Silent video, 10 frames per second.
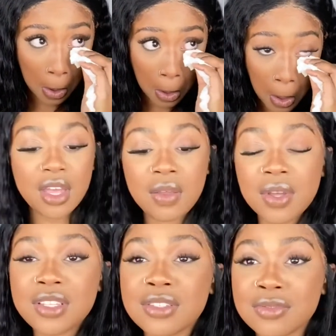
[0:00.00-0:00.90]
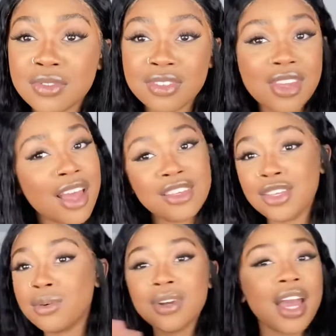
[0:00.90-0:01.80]
Anyways, yeah, you
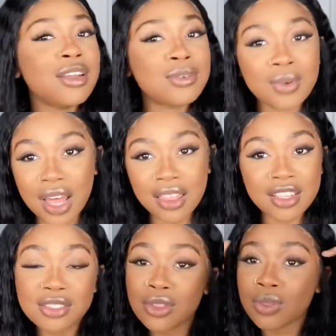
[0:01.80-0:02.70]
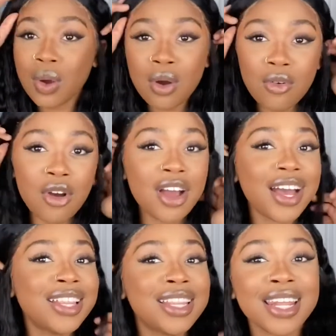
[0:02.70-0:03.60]
don't gotta do nothing. Throw it on,
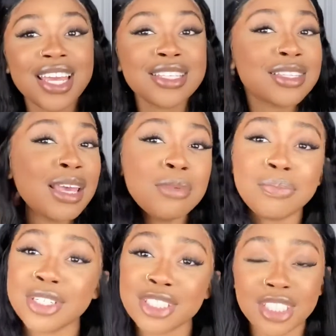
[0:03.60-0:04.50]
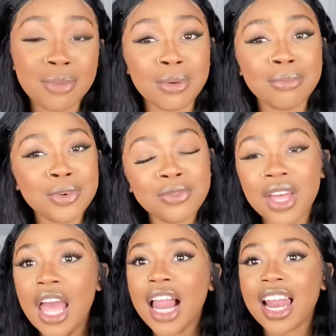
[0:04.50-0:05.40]
cut the lace, keep it pushing, keep it moving.
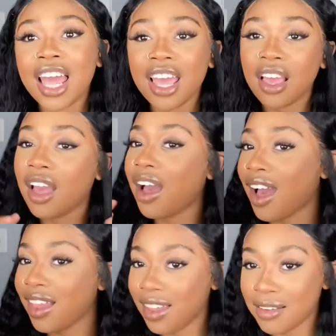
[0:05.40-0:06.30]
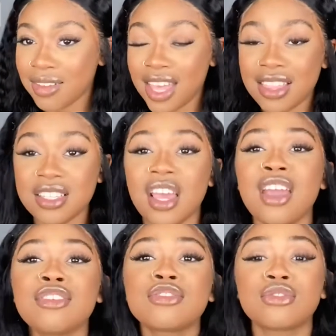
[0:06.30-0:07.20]
Like, I love it. And this hair
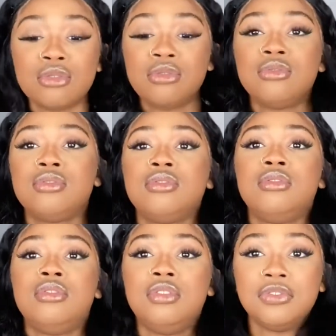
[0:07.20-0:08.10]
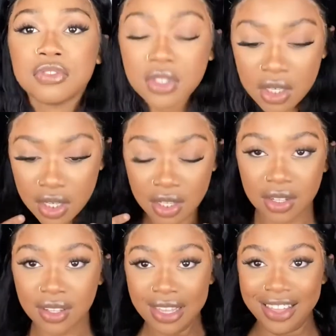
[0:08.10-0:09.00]
is so
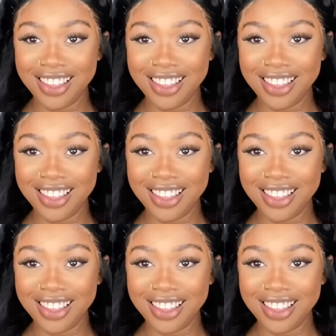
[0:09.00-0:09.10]
smooth.